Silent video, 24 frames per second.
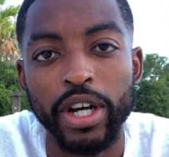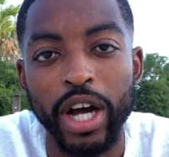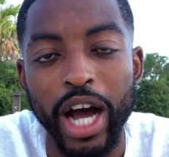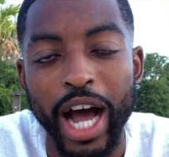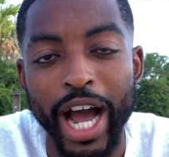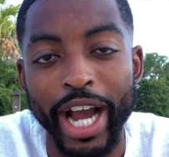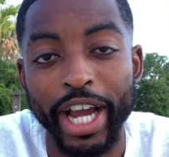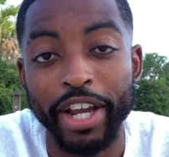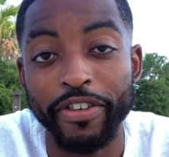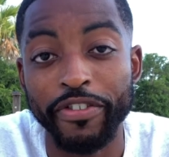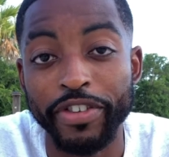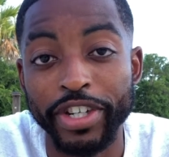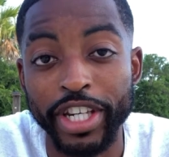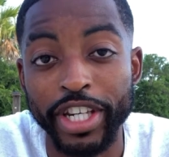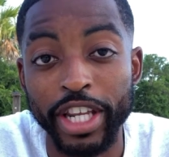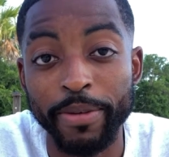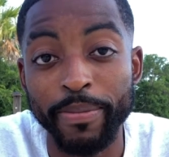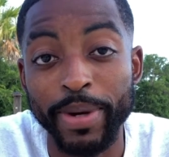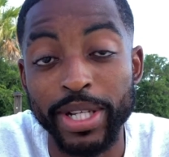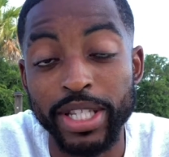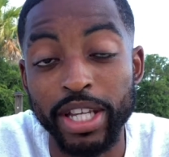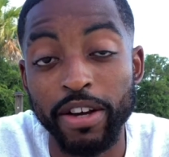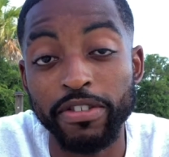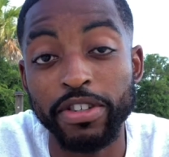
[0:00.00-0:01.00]
I could redeem
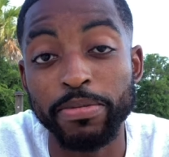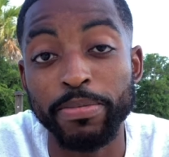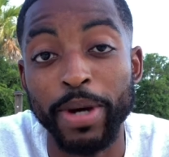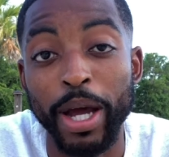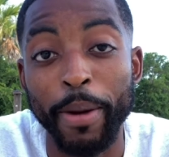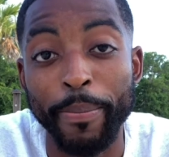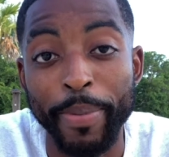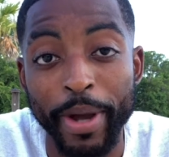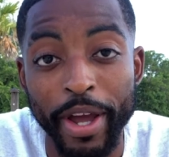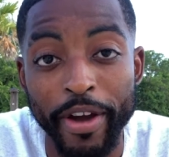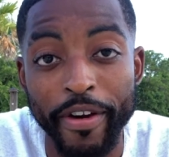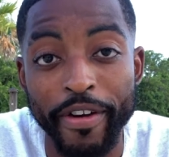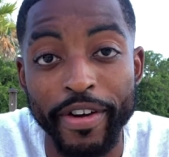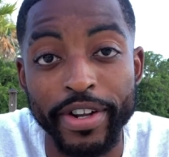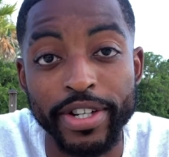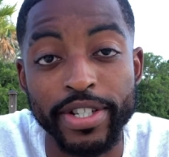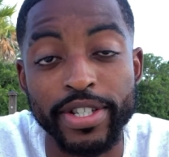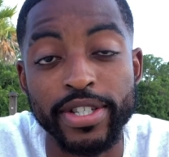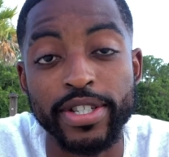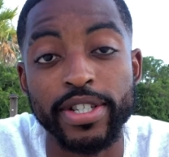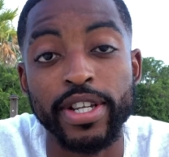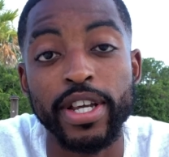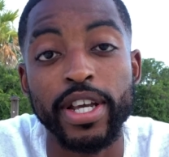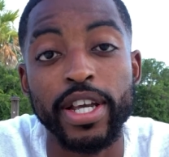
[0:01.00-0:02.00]
myself to my
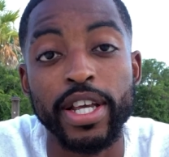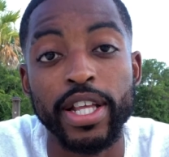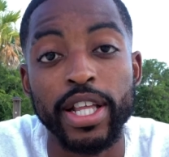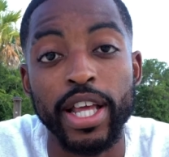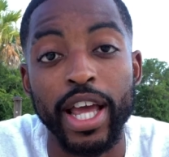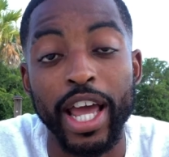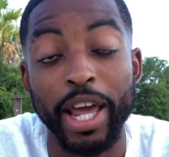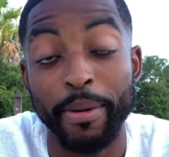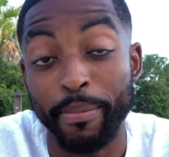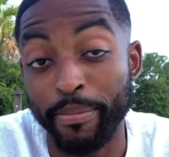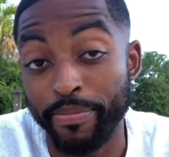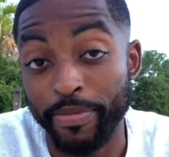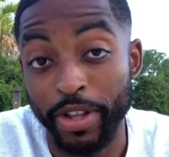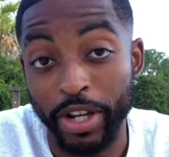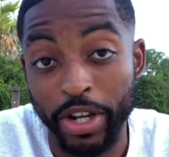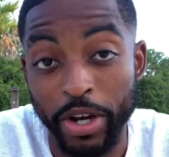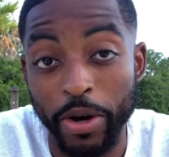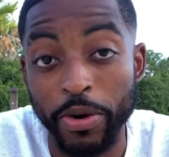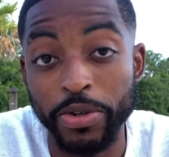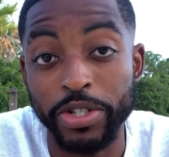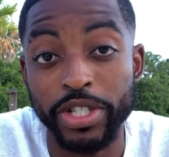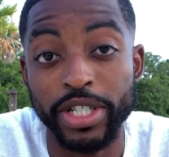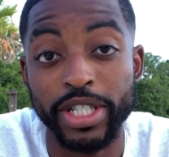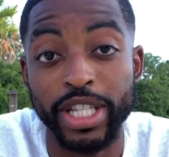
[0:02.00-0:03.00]
parents and the
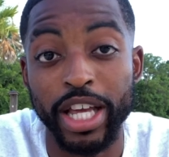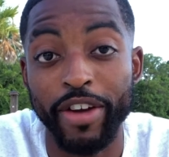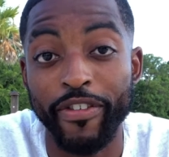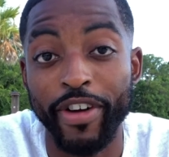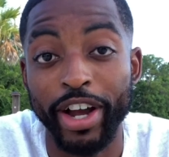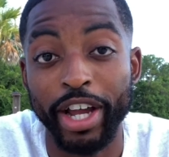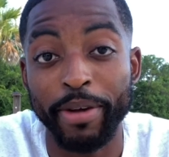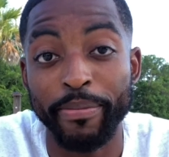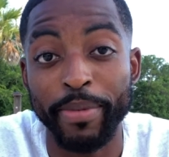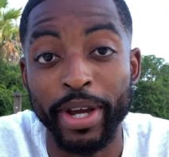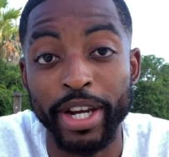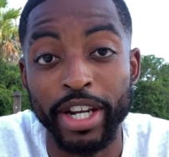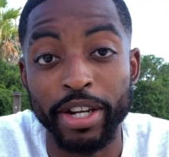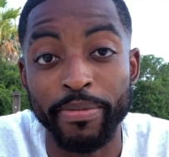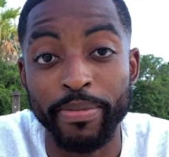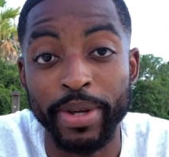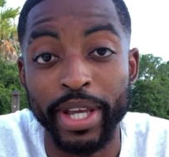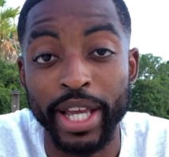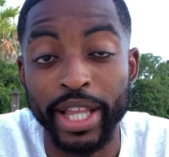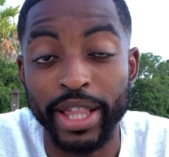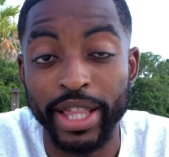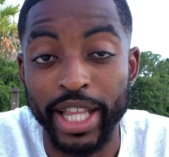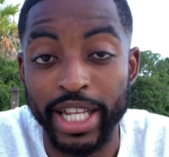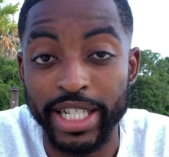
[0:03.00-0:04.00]
coaches that recommended me
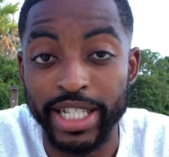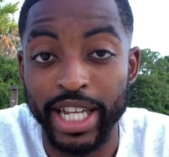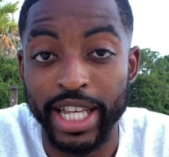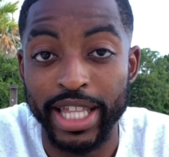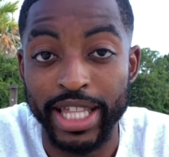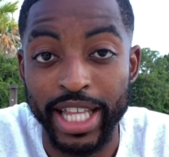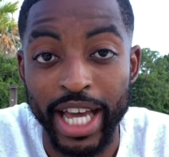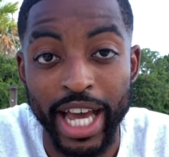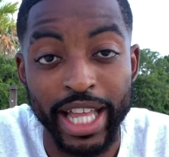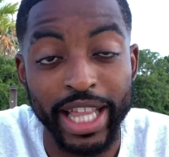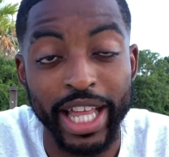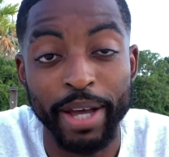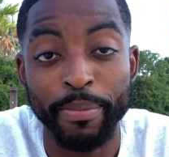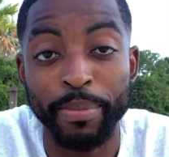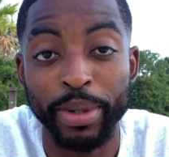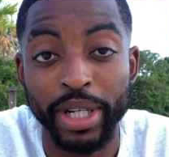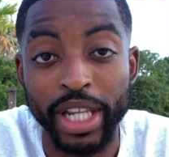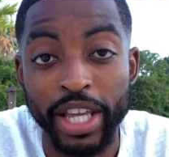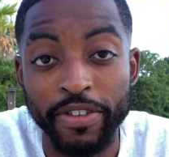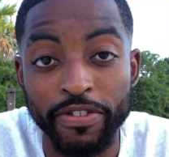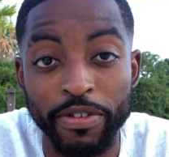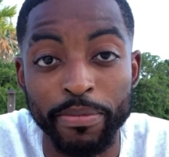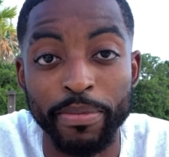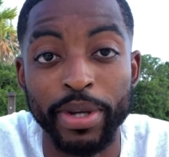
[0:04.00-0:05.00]
and things like that
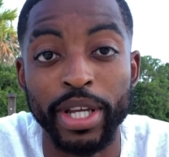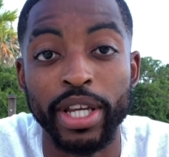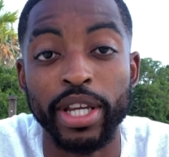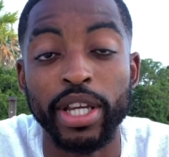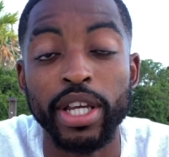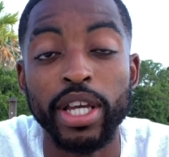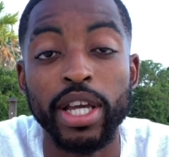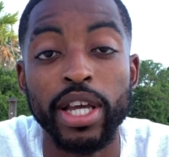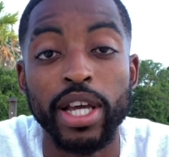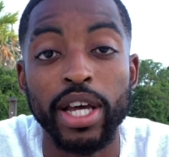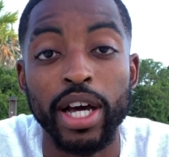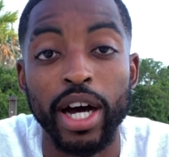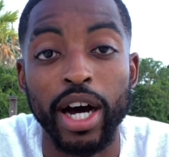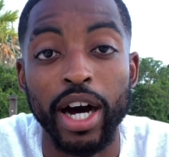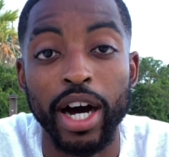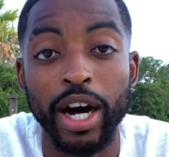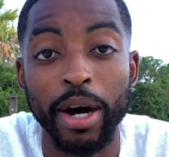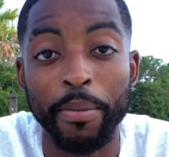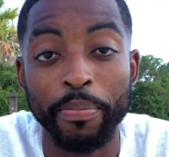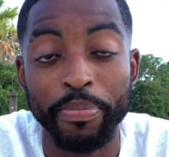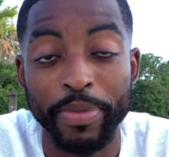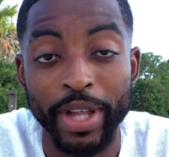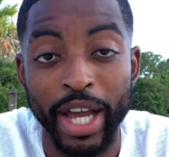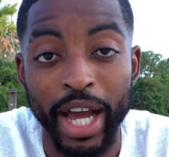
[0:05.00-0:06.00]
believe in me,
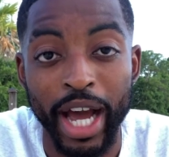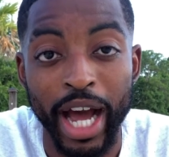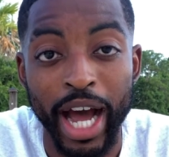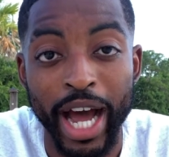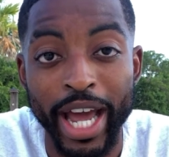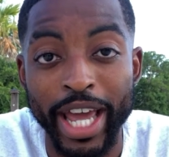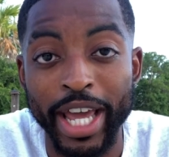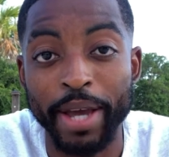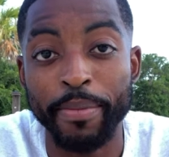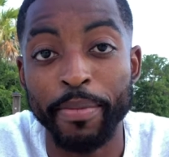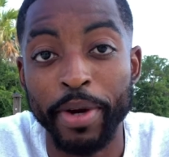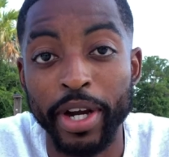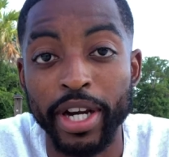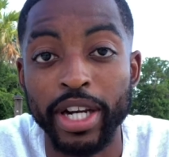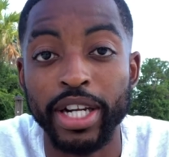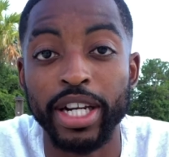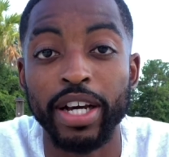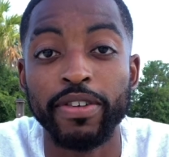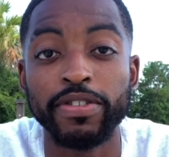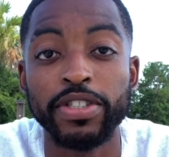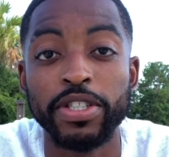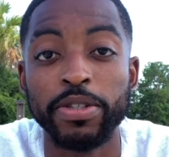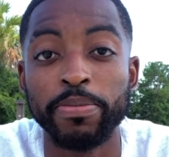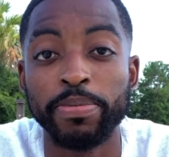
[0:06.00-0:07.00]
that I am good
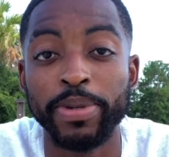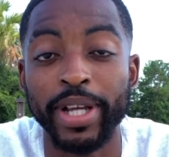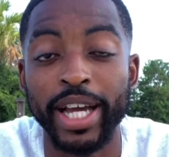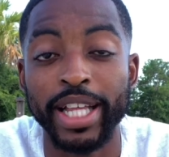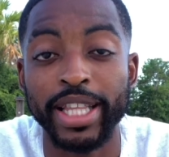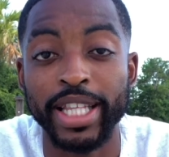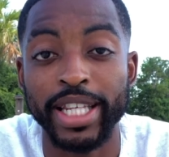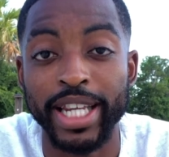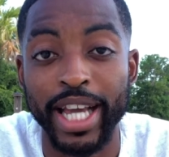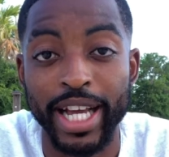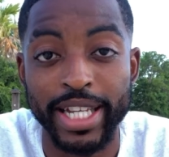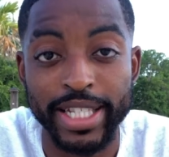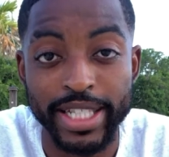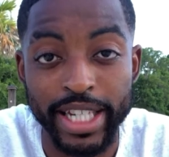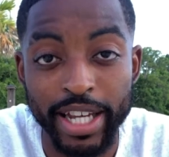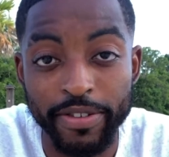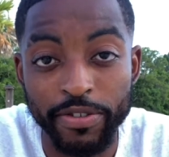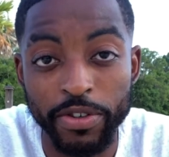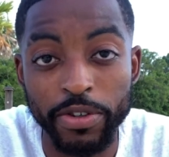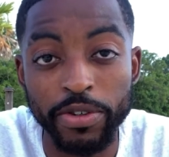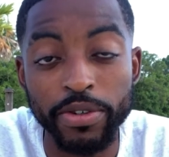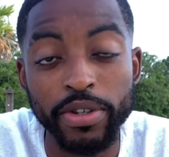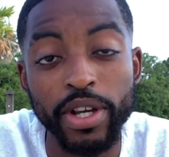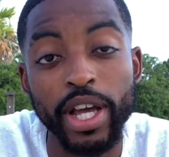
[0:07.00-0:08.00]
enough to play at the next
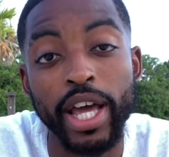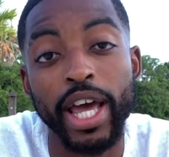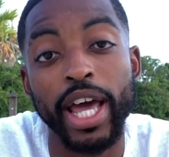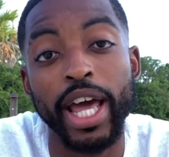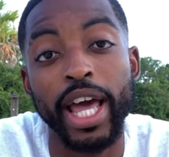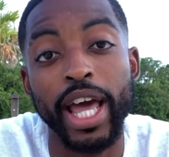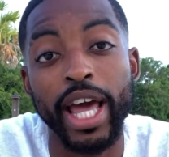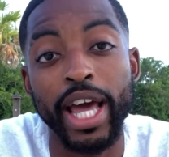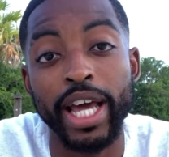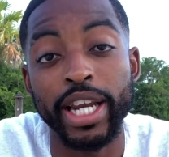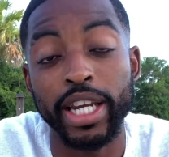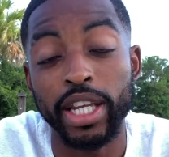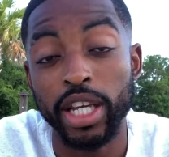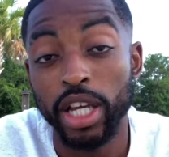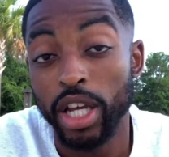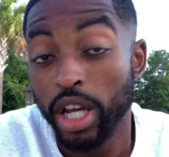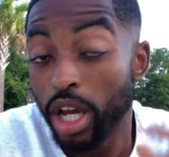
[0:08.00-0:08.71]
level. And